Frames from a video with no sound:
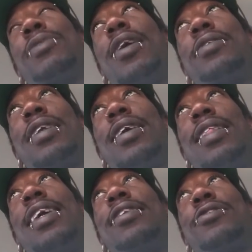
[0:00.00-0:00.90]
when I was in
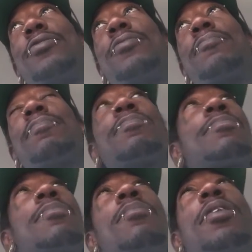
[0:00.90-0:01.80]
Atlanta, too.
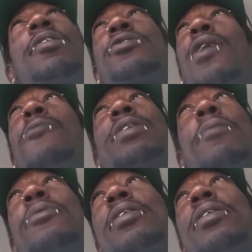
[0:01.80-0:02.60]
So I was able to